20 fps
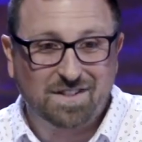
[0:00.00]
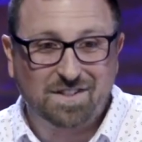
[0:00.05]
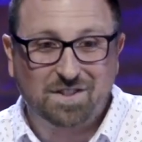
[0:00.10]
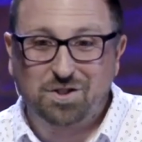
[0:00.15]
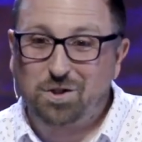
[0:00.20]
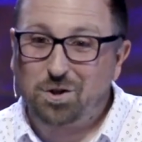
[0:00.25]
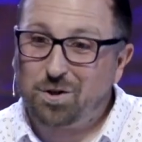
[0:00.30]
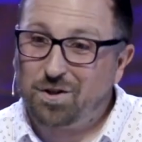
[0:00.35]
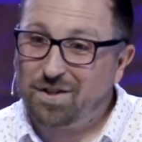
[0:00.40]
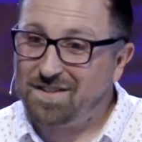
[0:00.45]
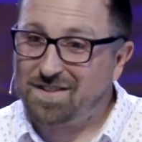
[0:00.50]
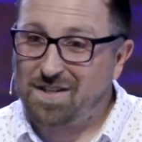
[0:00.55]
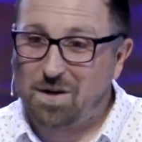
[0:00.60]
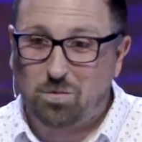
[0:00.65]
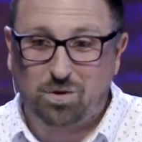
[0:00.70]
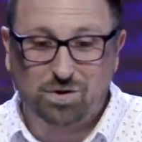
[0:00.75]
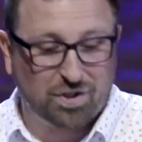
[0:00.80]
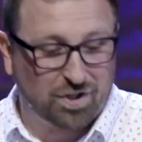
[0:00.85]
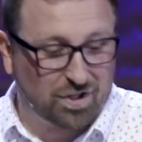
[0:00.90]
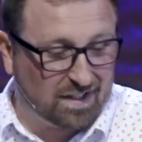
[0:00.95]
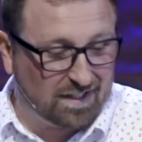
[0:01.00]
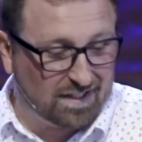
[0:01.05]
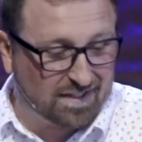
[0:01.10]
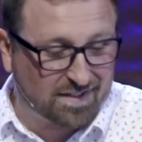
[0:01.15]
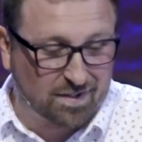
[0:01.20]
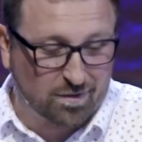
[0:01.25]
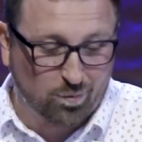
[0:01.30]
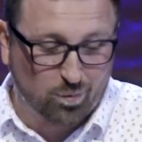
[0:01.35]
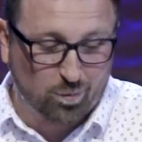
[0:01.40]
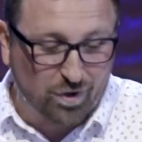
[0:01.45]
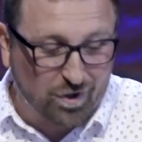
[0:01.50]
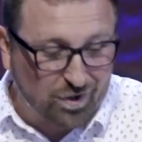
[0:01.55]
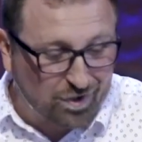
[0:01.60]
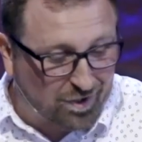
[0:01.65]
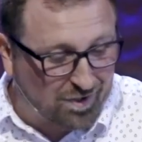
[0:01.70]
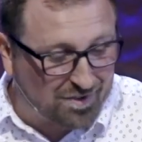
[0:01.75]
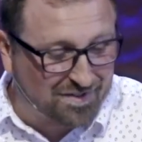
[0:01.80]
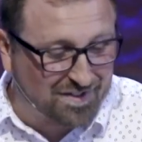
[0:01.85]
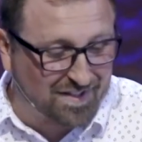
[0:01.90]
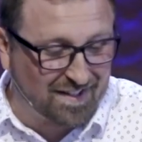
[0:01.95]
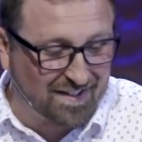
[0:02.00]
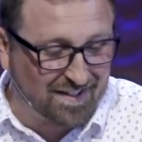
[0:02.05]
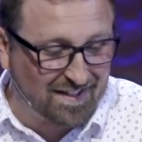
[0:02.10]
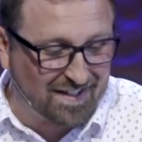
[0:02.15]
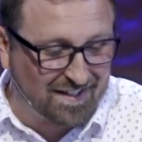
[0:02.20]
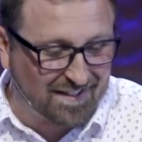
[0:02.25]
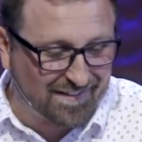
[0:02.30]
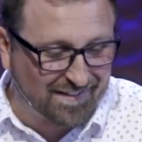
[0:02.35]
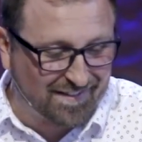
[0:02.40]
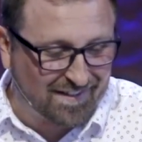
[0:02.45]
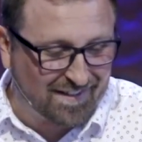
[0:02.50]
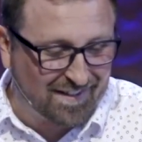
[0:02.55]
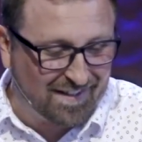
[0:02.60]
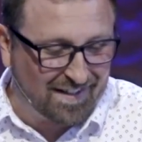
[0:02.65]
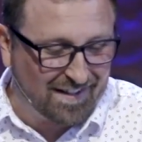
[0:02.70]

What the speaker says: Students, I want you to listen real closely to this.